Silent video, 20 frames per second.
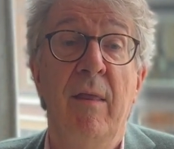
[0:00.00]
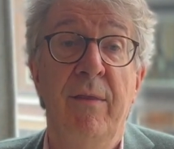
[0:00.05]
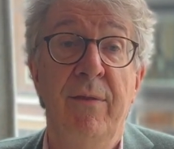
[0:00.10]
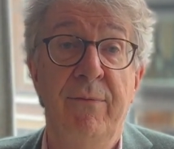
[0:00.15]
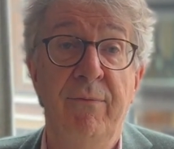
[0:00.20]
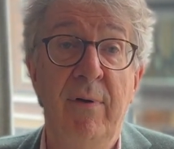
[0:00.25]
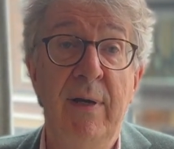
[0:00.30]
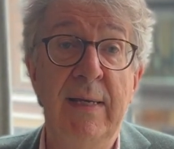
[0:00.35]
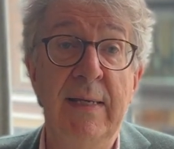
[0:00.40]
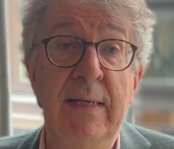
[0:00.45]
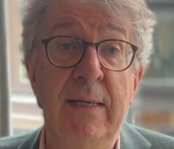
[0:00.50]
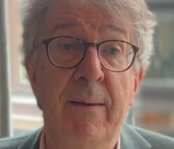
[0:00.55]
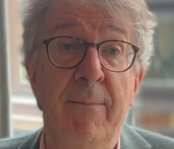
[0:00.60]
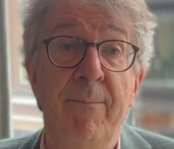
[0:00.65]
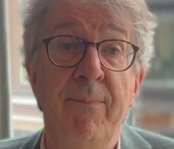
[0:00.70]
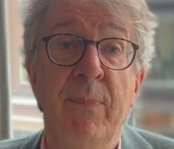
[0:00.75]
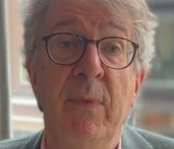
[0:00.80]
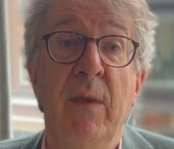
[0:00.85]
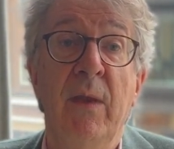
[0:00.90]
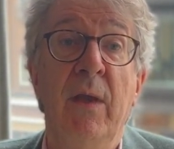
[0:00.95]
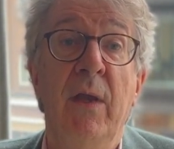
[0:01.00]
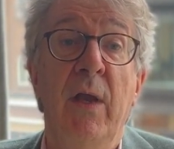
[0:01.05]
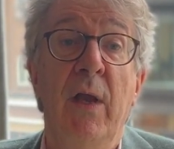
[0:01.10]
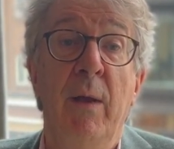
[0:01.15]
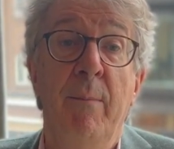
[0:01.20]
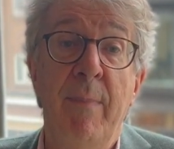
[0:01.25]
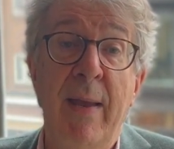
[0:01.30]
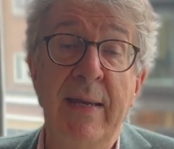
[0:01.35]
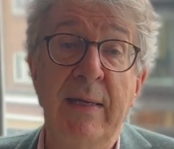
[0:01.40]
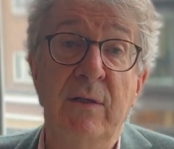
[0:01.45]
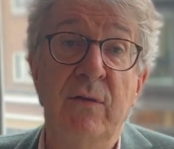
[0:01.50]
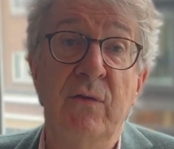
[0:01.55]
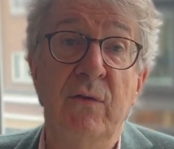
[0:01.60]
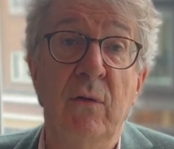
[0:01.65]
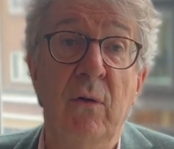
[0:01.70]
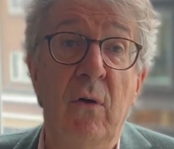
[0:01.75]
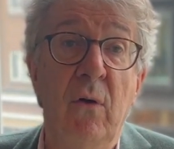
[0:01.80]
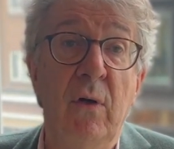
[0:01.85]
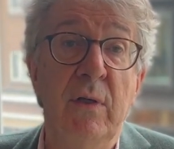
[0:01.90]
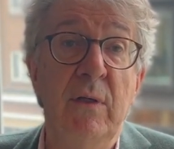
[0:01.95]
Three, make
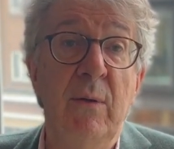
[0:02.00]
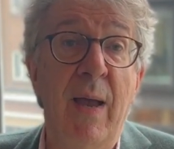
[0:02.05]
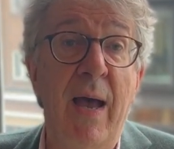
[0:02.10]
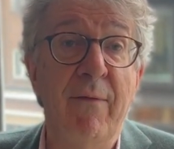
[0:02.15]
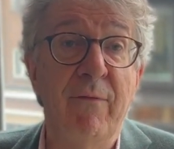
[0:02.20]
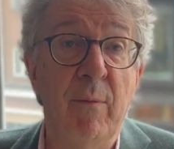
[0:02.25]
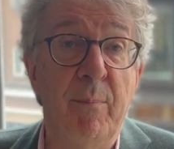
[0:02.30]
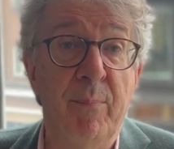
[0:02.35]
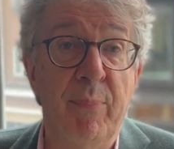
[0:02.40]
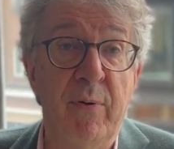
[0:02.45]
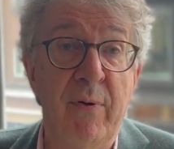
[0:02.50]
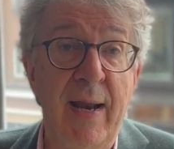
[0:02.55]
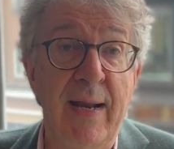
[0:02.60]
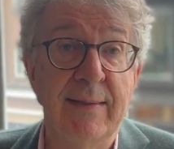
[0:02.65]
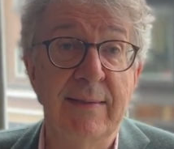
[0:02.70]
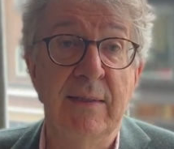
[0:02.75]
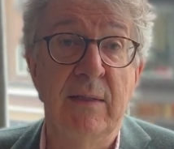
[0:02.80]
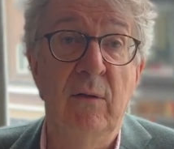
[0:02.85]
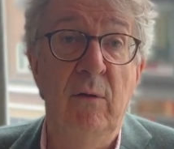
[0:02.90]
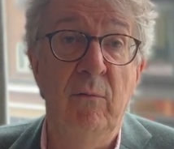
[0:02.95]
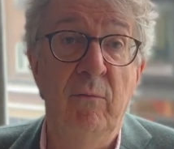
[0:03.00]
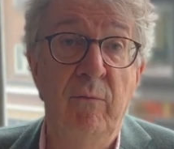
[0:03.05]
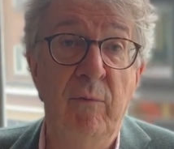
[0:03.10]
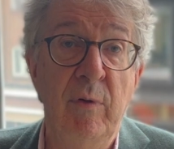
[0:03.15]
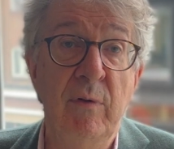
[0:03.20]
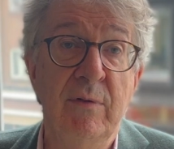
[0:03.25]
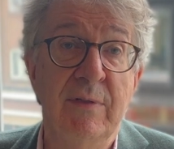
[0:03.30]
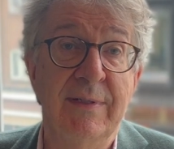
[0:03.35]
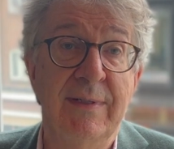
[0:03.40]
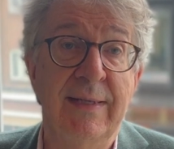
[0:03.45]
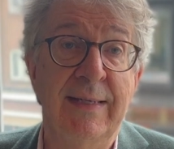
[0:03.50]
sure you have a practical route